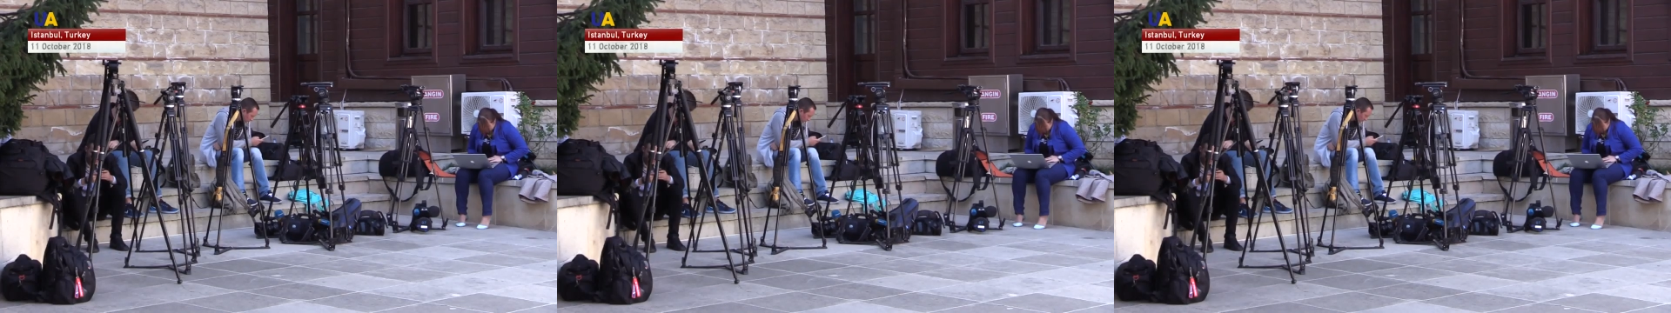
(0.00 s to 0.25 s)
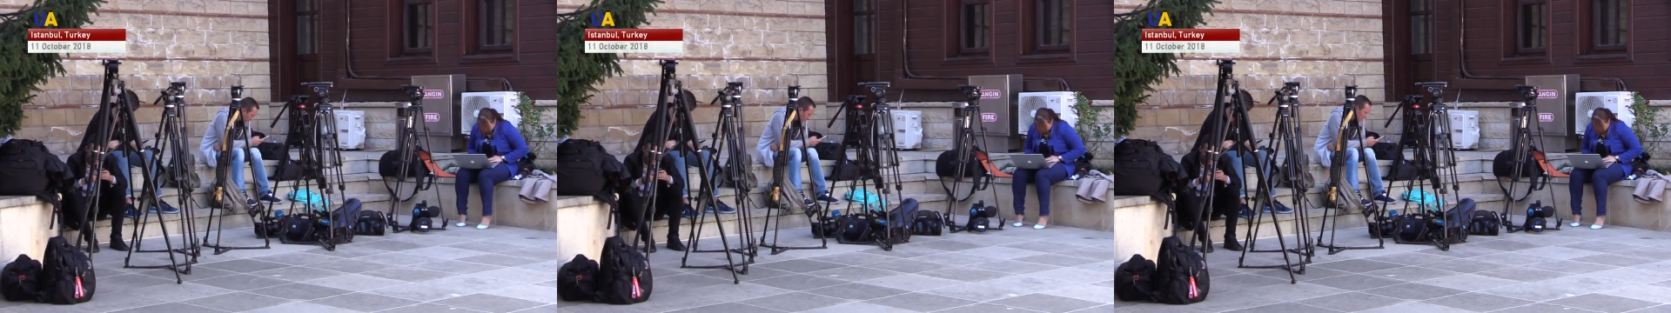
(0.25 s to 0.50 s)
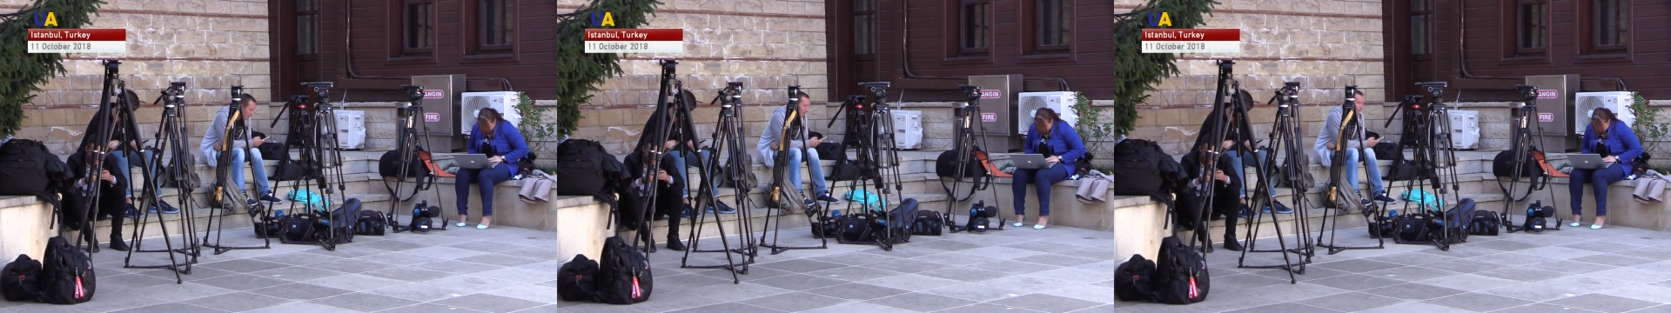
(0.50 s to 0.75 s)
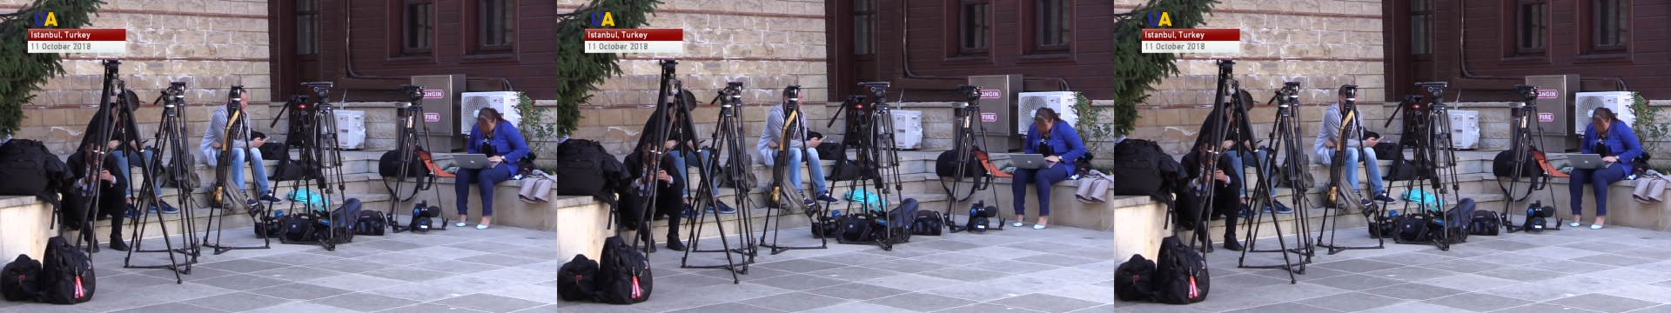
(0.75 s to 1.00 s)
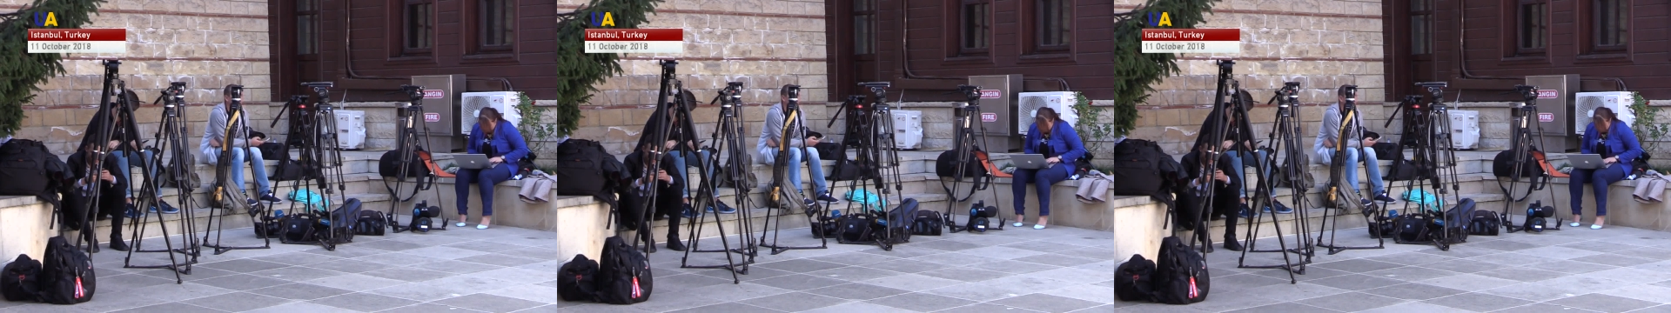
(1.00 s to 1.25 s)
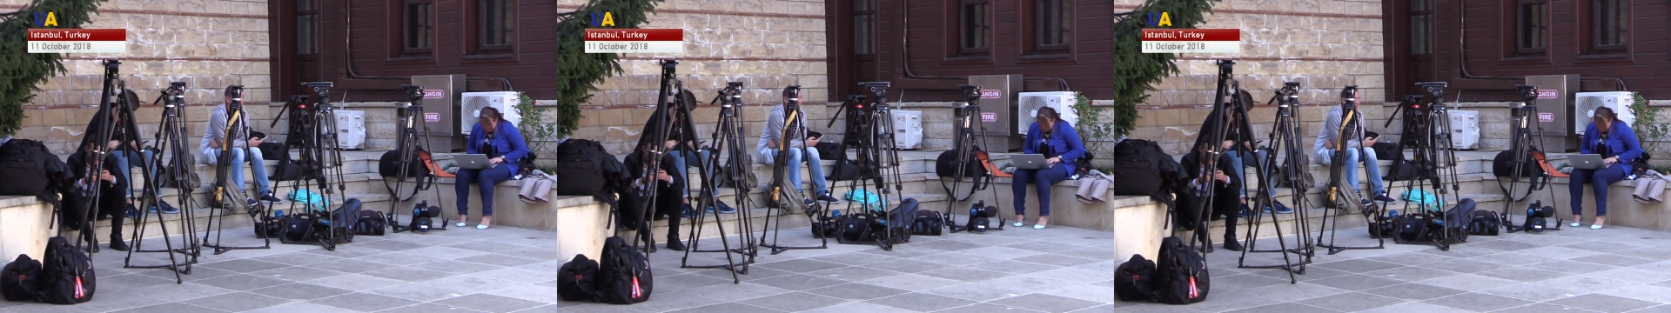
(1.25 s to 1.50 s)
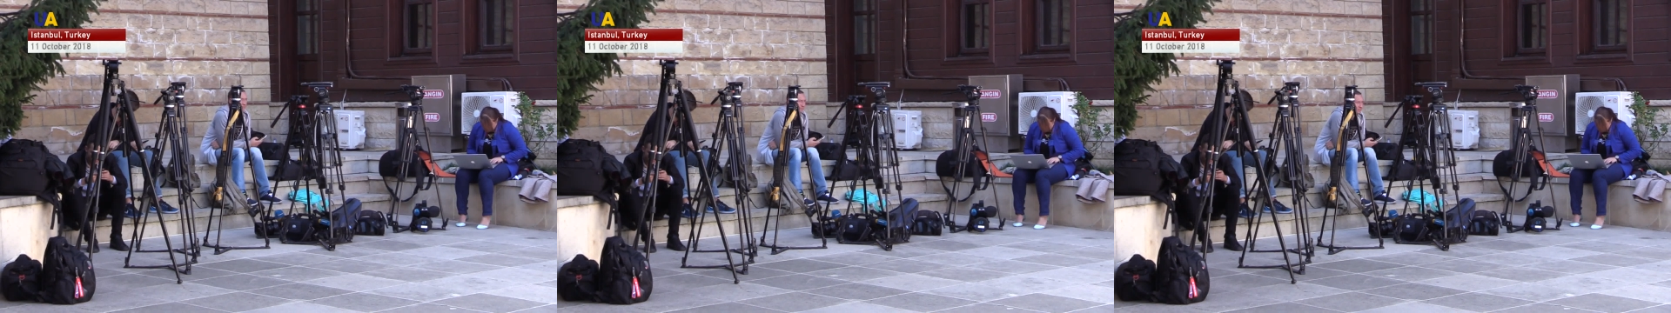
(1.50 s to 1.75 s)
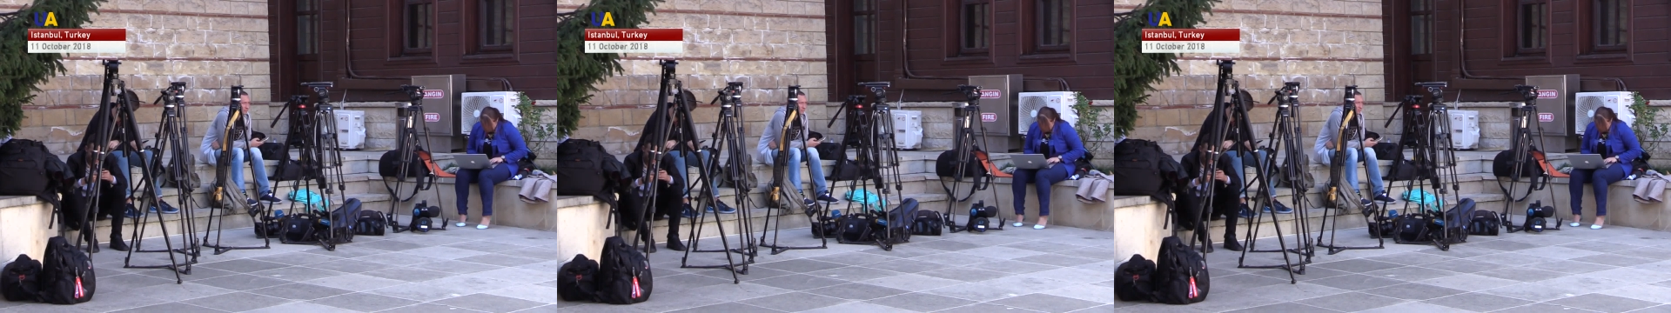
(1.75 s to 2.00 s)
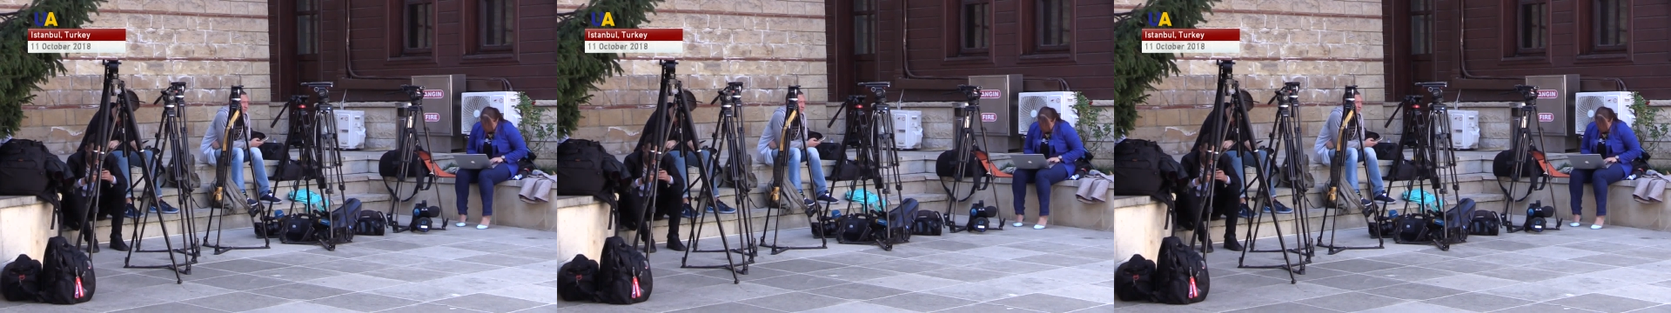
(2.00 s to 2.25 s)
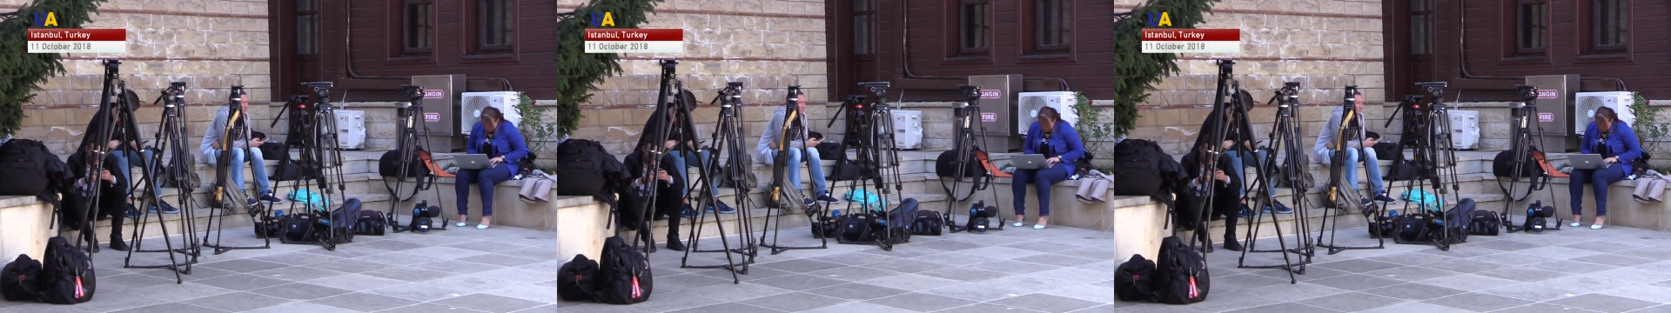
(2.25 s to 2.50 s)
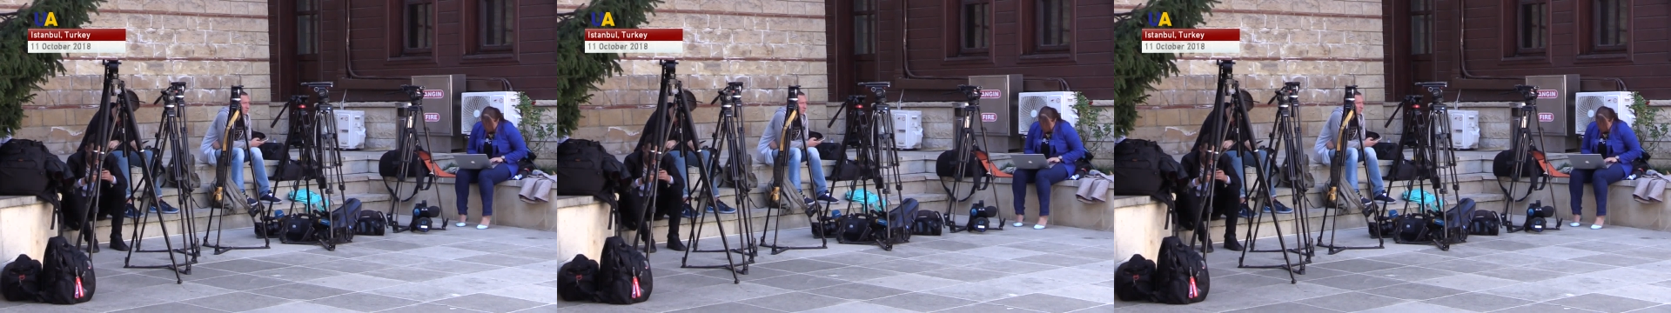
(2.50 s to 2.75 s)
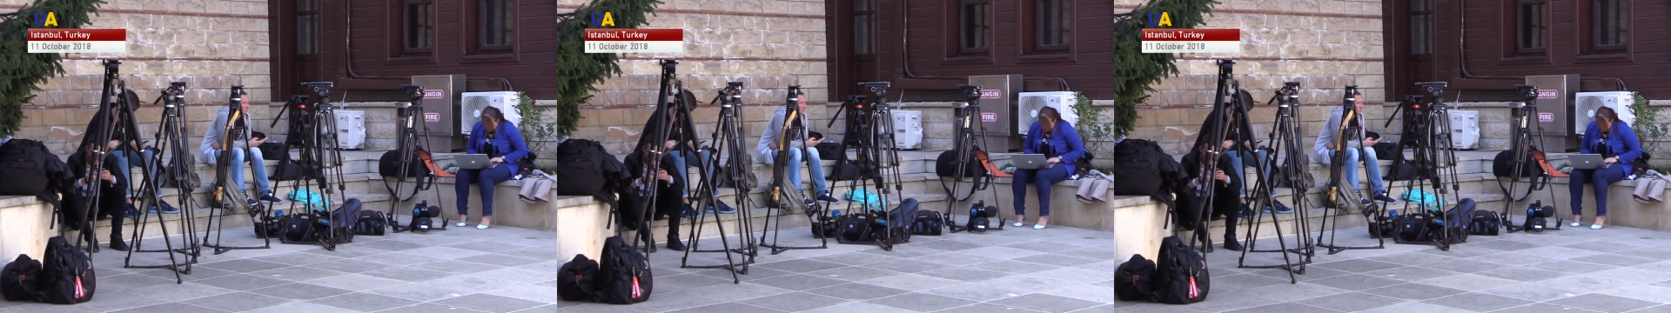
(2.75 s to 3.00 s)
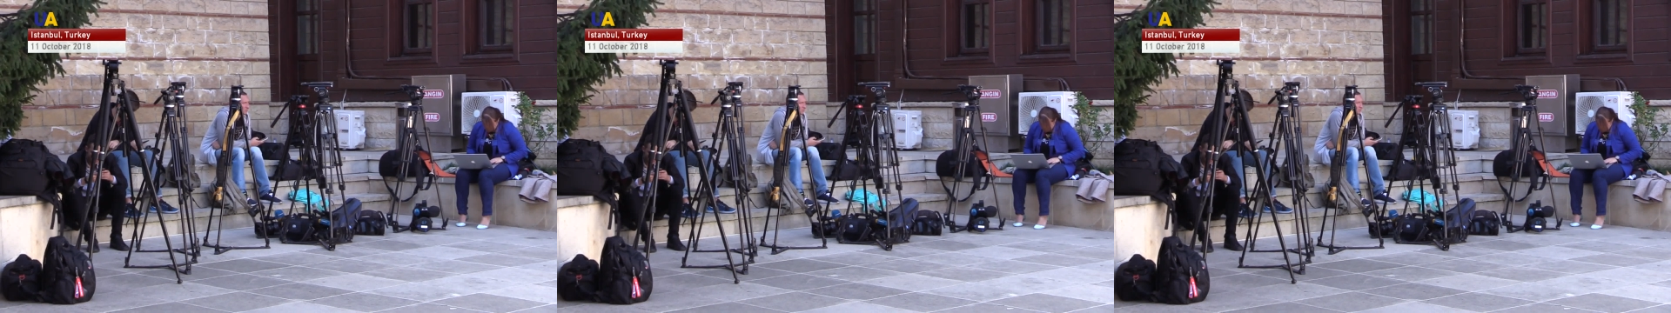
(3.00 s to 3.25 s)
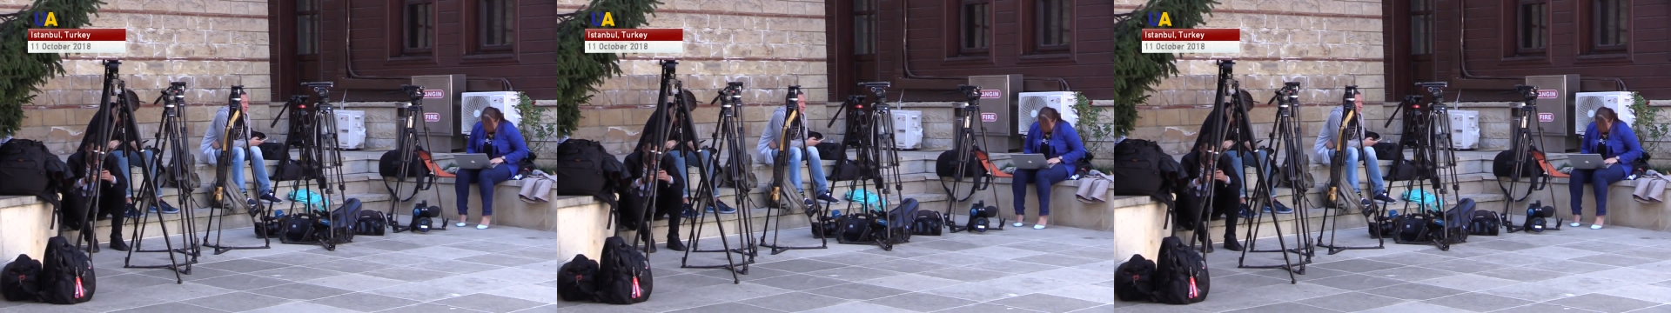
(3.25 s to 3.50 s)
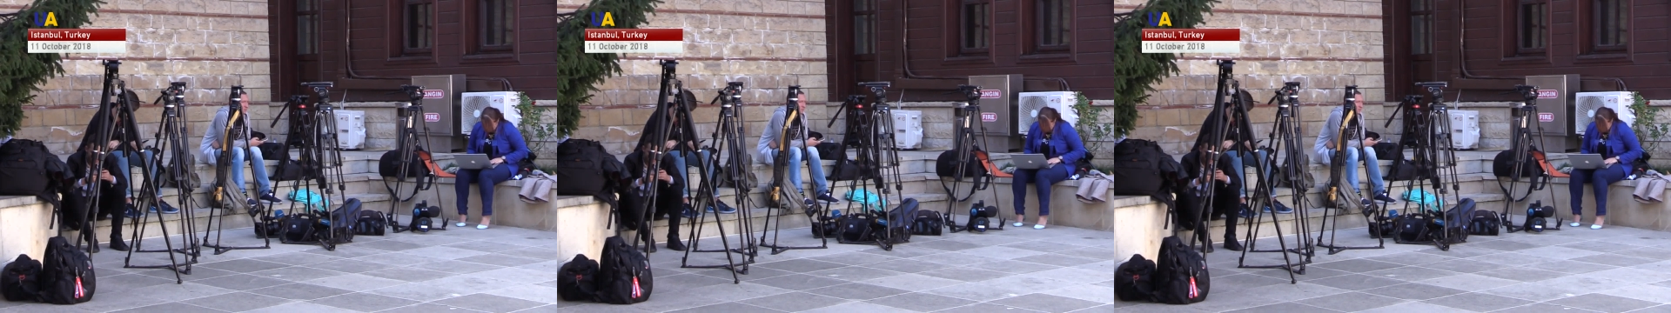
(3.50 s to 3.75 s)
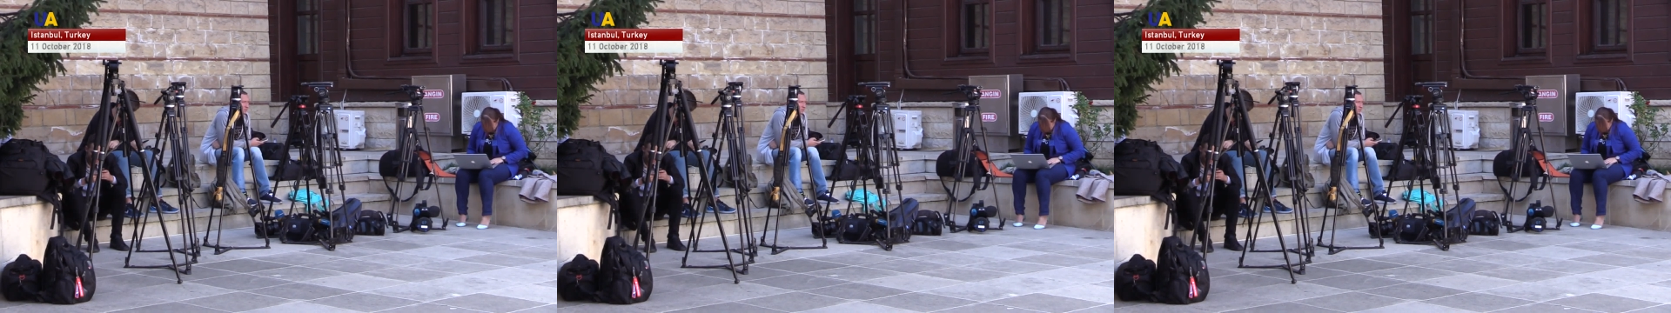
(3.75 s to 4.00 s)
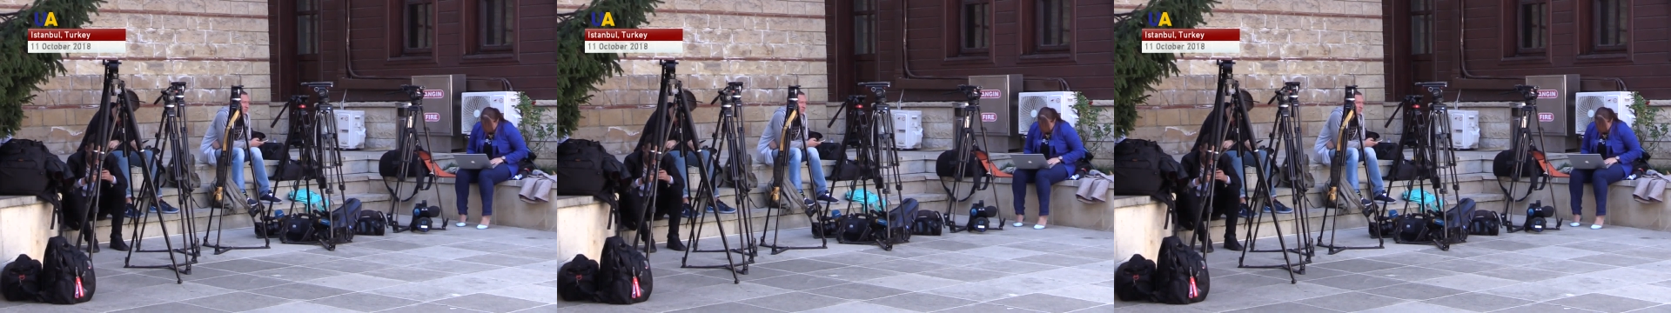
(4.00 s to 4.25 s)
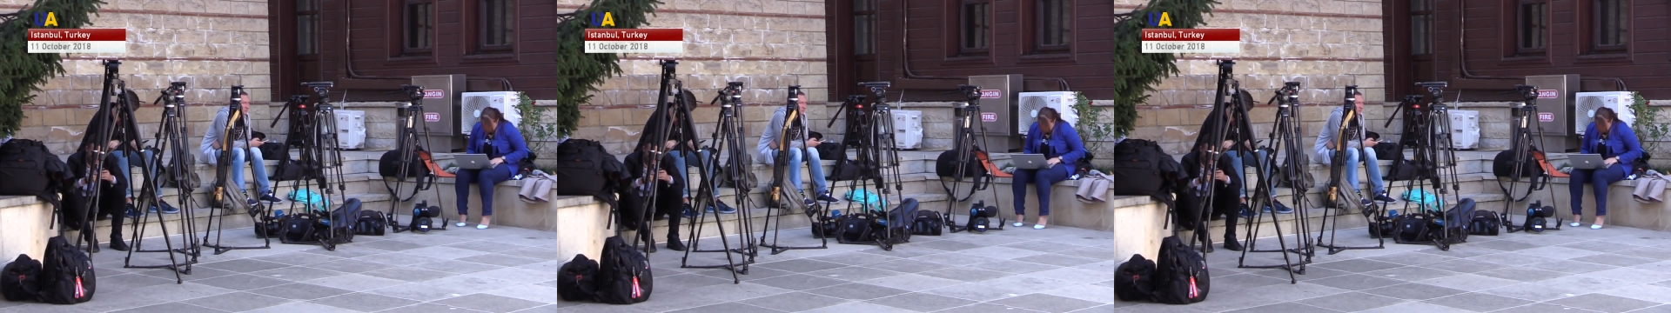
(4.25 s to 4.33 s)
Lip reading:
No face is visible, so there are no lips to read.